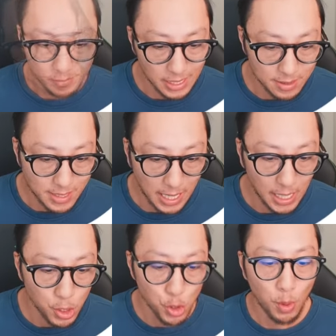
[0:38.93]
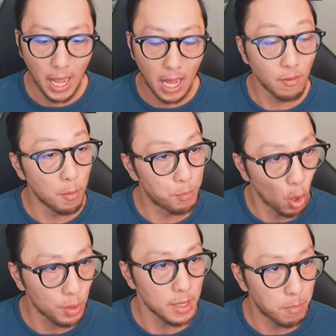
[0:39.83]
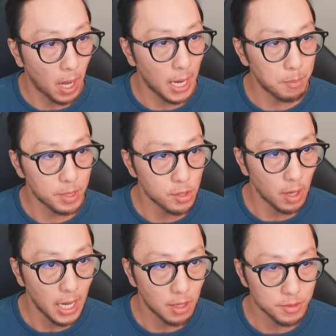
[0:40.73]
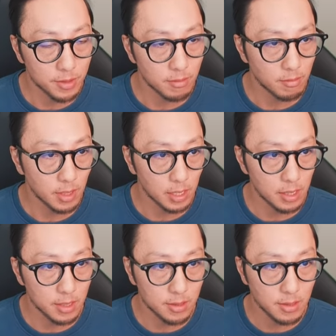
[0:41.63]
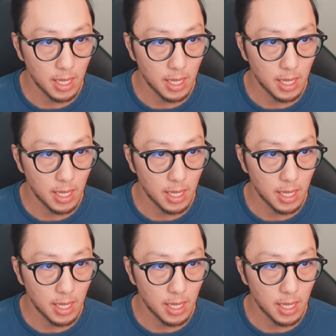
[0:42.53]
Let's say you have a broken pipe in your house, like this.